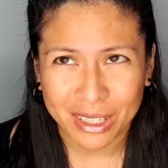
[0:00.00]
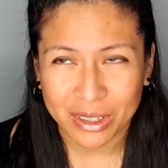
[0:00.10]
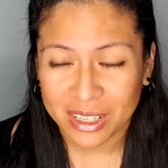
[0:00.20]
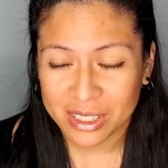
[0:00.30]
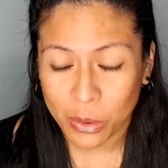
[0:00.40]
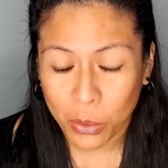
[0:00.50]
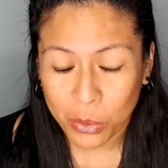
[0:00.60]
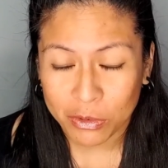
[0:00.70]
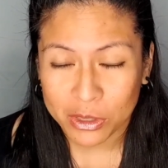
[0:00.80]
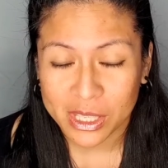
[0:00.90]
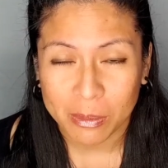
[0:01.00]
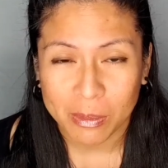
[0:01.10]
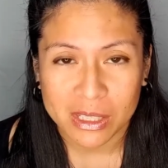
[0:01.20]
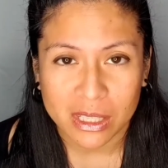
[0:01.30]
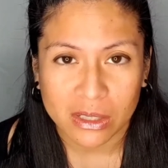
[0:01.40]
and I guess over
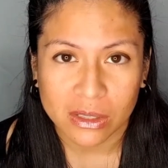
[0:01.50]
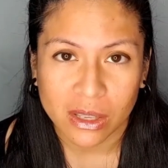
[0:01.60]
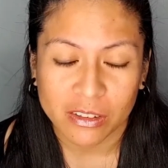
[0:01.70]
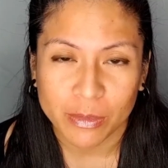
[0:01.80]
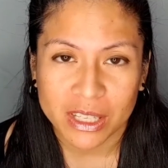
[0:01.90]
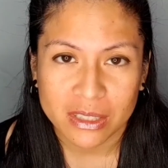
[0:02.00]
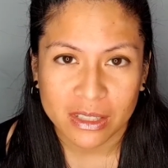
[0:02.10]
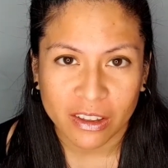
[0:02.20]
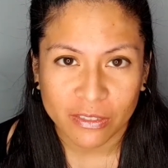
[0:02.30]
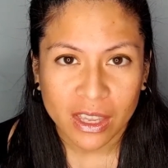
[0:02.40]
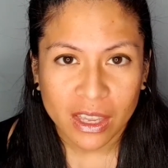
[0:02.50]
segmenting a lot of my stuff,